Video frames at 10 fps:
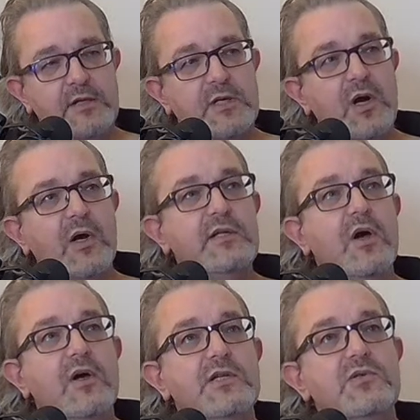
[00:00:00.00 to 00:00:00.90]
So
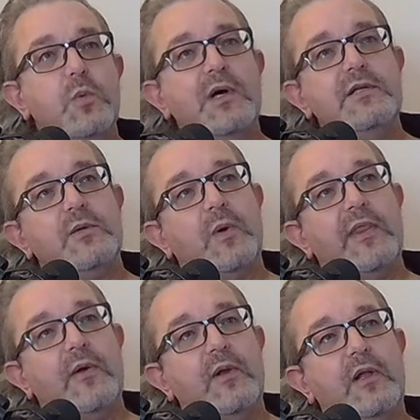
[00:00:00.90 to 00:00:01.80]
I just wonder
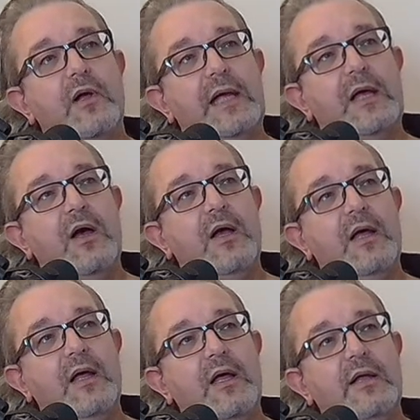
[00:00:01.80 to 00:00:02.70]
whether, like,
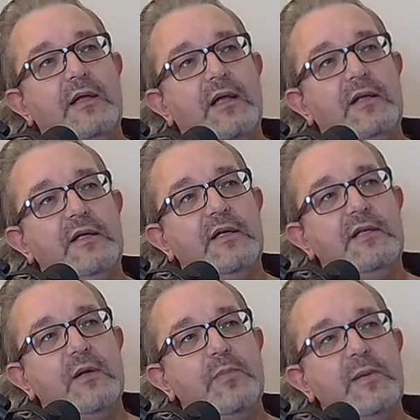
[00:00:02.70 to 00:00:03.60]
you
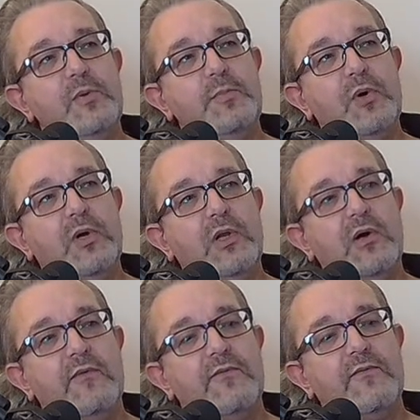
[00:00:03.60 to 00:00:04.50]
know, people put a lot
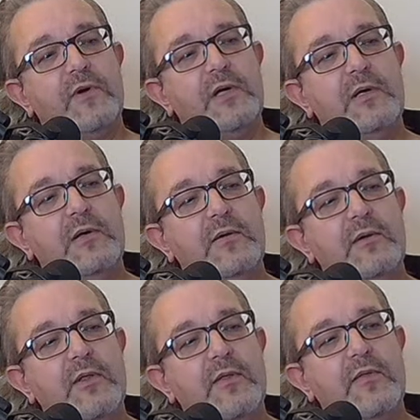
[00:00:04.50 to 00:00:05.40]
of
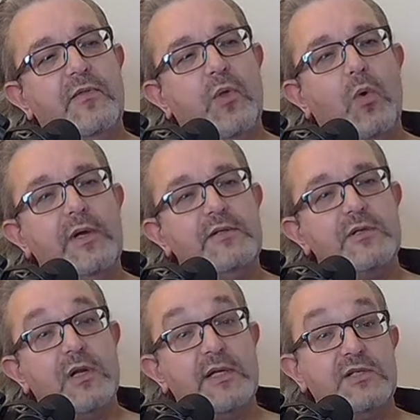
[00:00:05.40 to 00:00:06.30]
thought into,
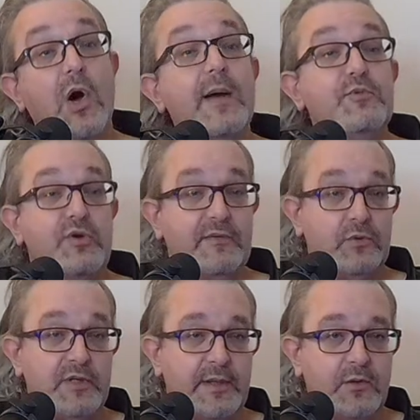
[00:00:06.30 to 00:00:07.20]
like, time travel,
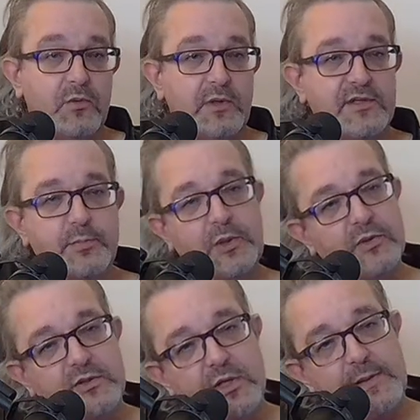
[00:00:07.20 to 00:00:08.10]
don't they? Let's build a
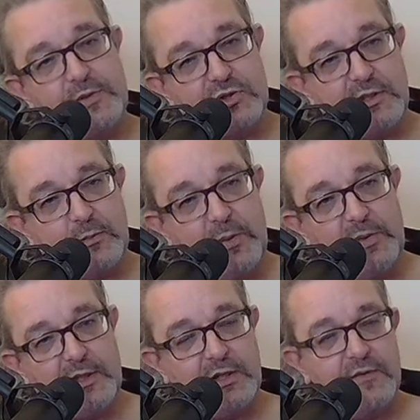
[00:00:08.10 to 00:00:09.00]
time machine where we
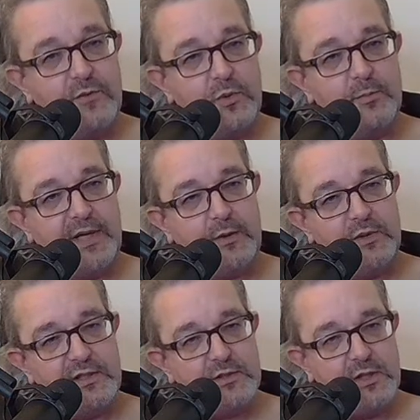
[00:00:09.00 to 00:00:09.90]
can go forward and backward
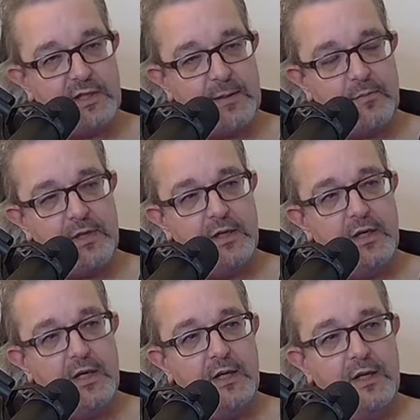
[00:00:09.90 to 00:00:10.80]
in time.
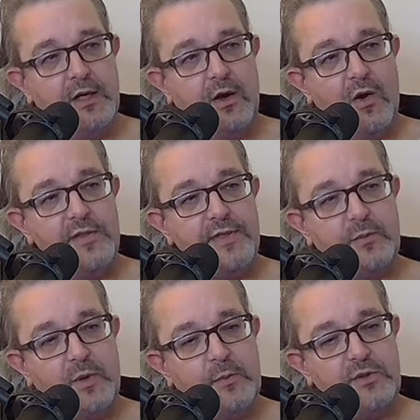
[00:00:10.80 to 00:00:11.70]
I think
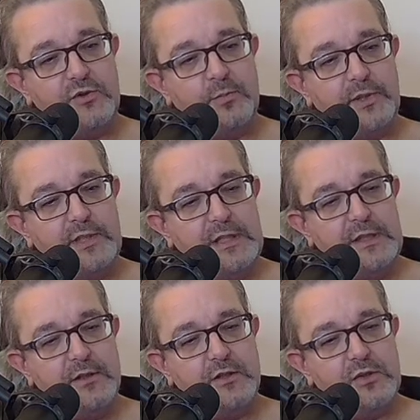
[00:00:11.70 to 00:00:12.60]
where we should
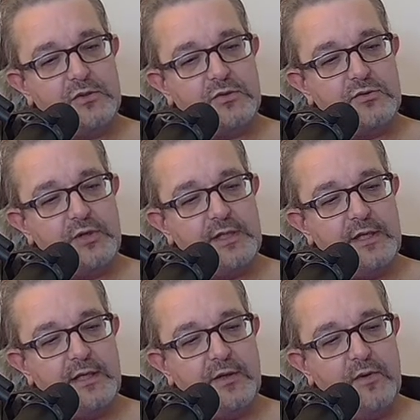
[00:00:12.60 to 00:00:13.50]
be
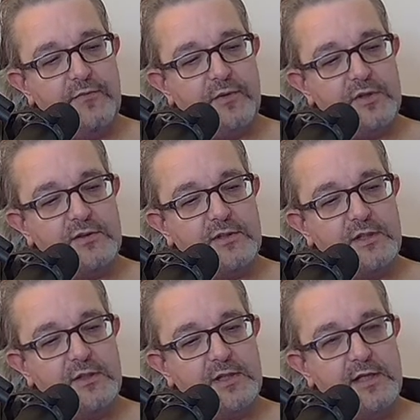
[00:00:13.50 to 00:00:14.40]
concentrating our efforts
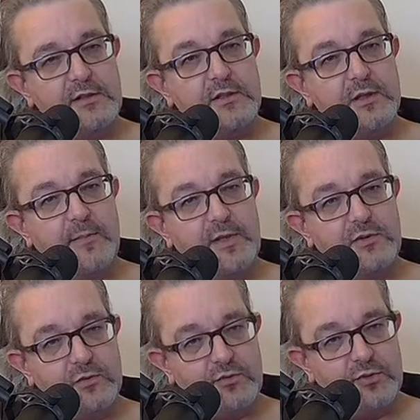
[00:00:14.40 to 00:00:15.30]
is
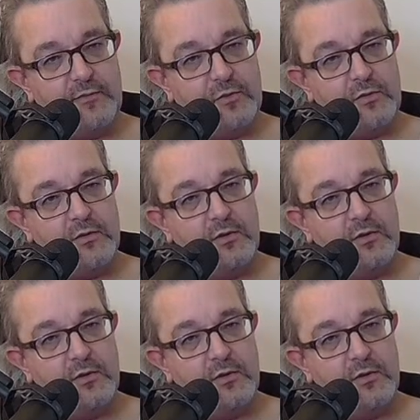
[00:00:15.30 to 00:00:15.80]
interdimensional travel.